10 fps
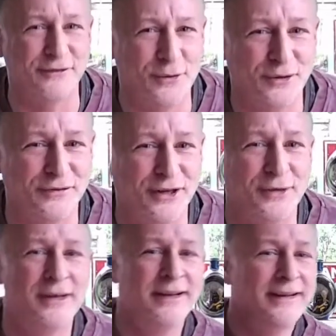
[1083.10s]
of all of
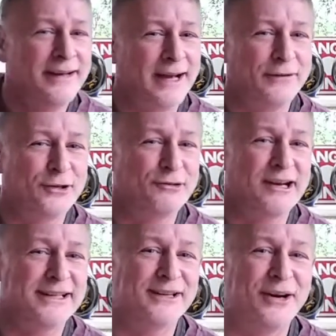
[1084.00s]
you having a
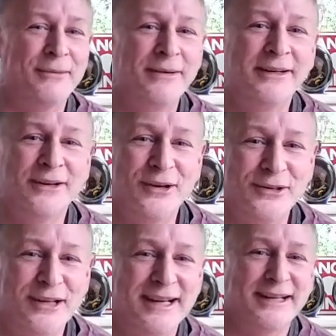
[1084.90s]
great time
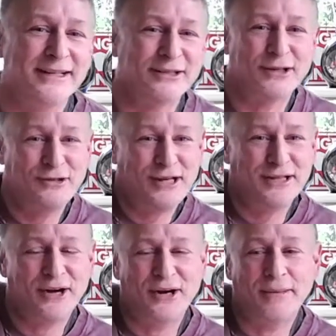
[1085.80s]
on your lake." So
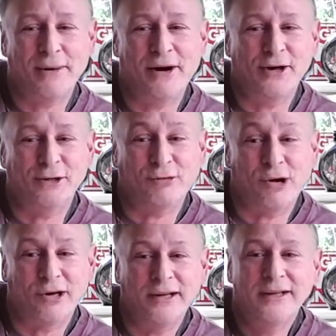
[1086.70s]
she's hiding behind the
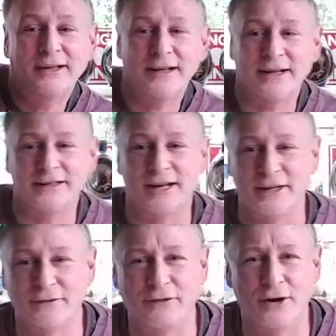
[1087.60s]
rock and
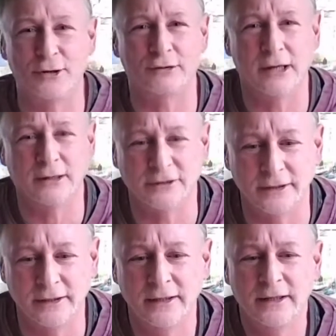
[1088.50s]
taking photographs,
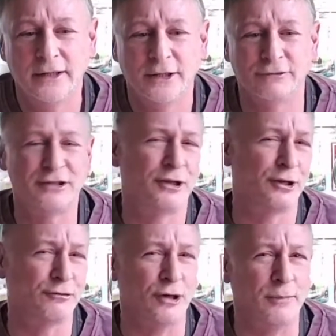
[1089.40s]
and the rest of
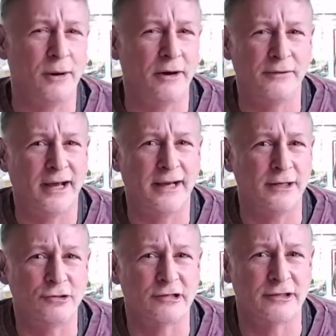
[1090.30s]
the group aren't that
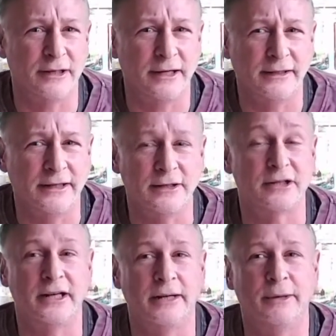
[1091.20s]
interested. It didn't
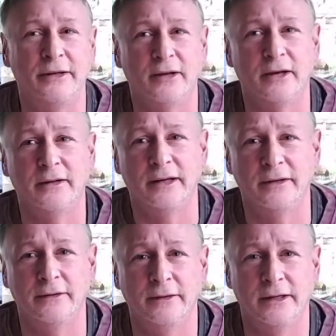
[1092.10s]
seem either
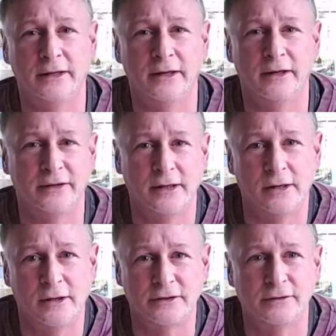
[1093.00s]
in the
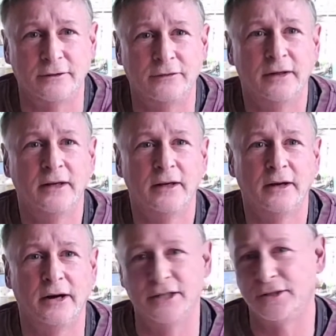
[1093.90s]
art of
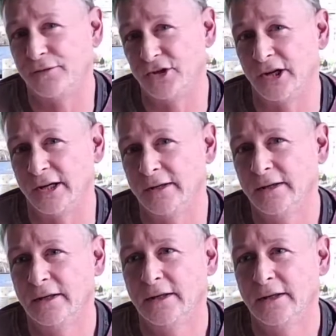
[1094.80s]
ice fishing